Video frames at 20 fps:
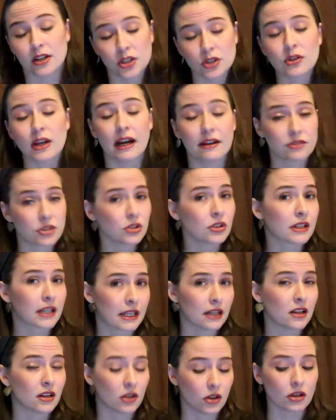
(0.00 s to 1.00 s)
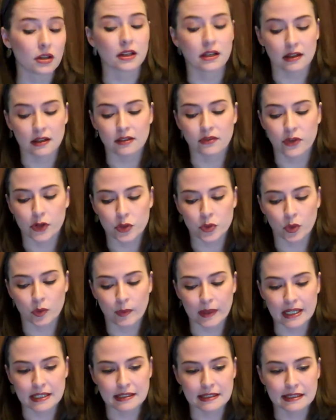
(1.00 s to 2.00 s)
you'd have to look at it on an
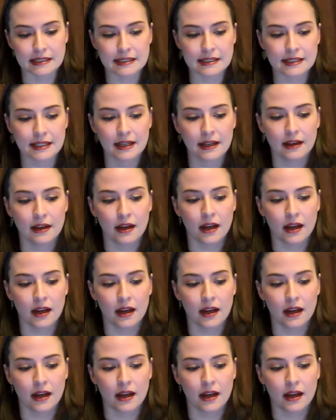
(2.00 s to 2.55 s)
individual basis.